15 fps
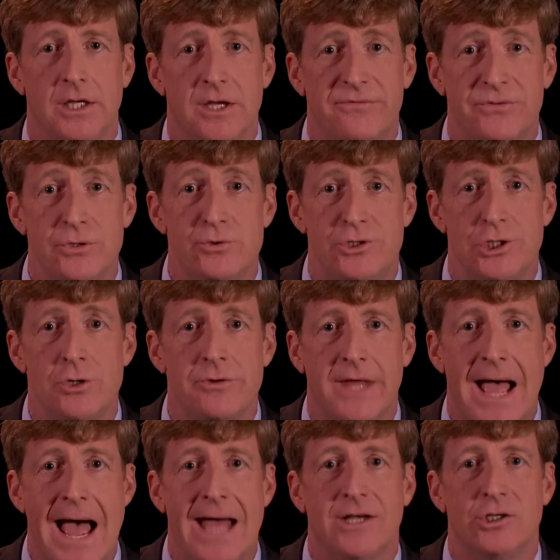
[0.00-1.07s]
If you do
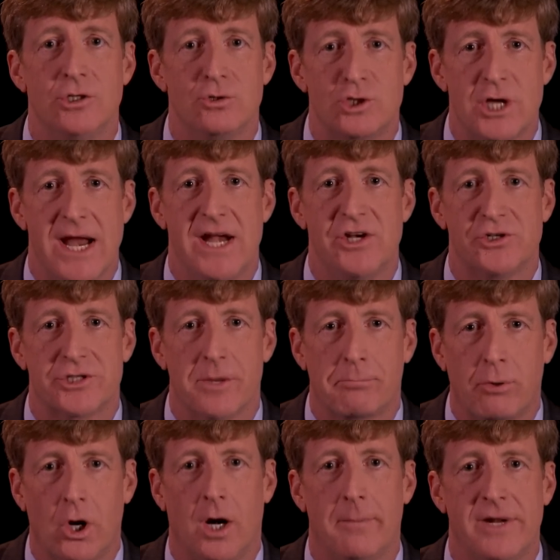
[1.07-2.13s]
that, you change the
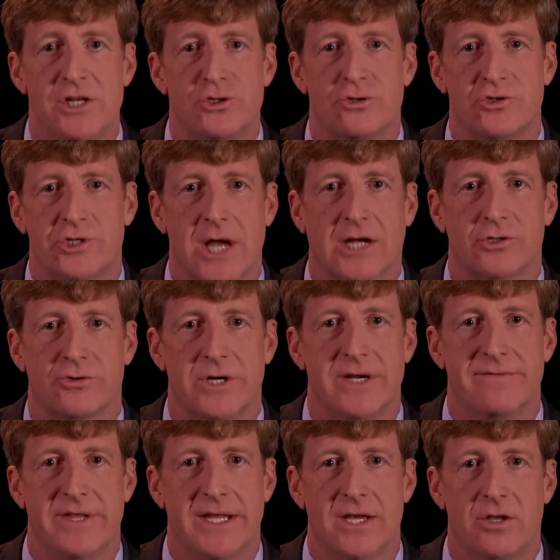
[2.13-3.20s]
permanent trajectory of
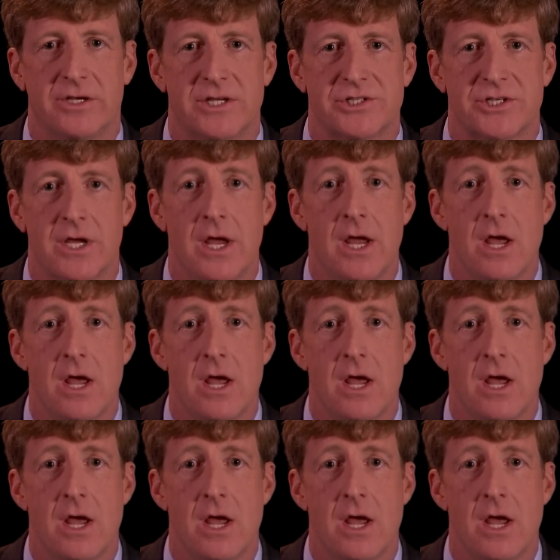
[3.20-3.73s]
the illness,